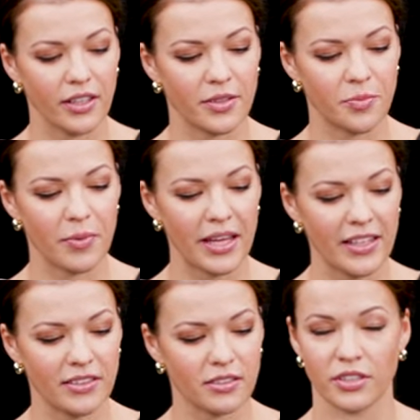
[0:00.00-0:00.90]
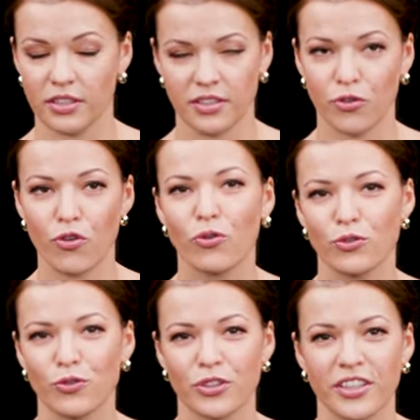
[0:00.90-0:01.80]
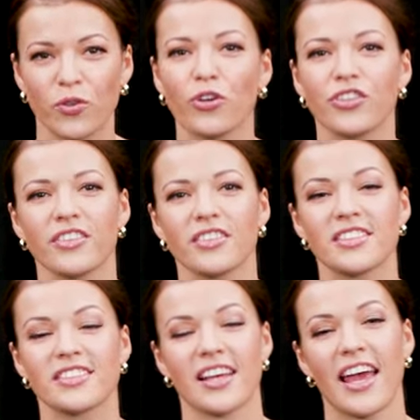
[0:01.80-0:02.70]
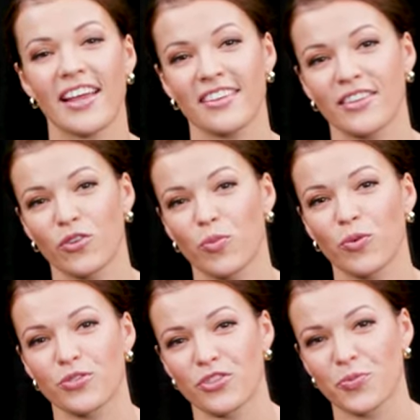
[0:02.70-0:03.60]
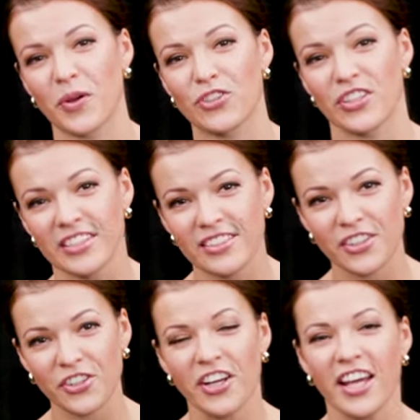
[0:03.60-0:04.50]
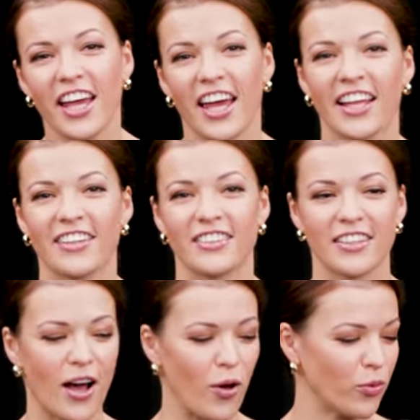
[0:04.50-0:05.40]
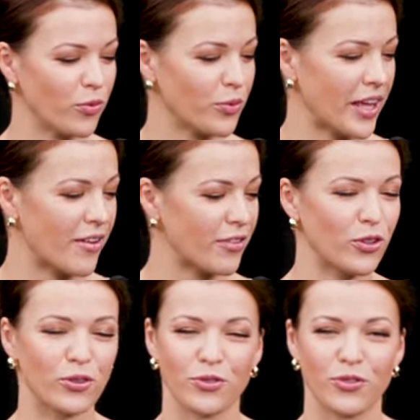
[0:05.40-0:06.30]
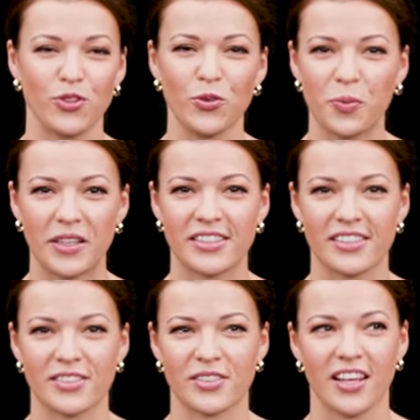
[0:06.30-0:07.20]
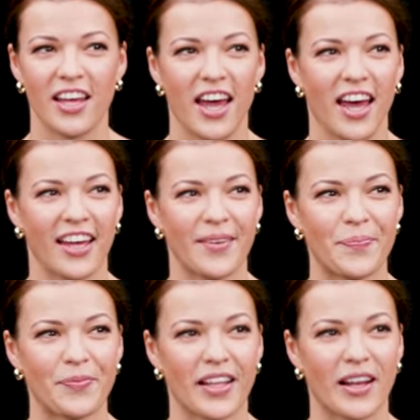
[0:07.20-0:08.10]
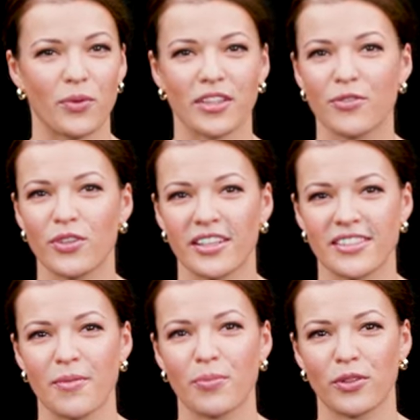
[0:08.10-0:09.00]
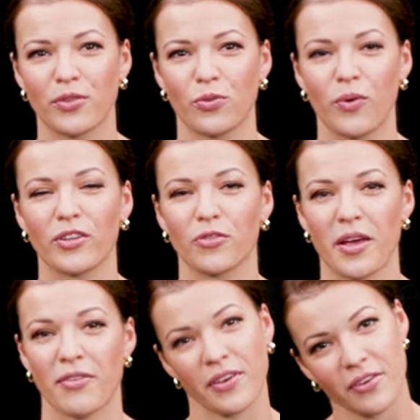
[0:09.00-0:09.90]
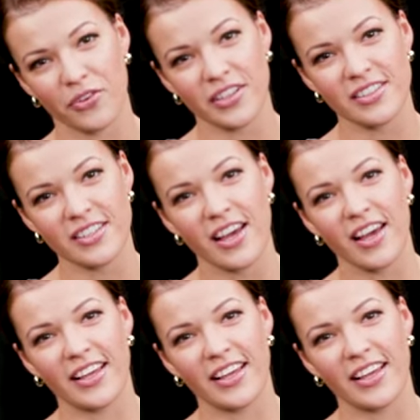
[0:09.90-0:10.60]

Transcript: It made the road for the accordionists and the composers much easier, and now we have a lot of new pieces, and I will give you an example of one of my favorites.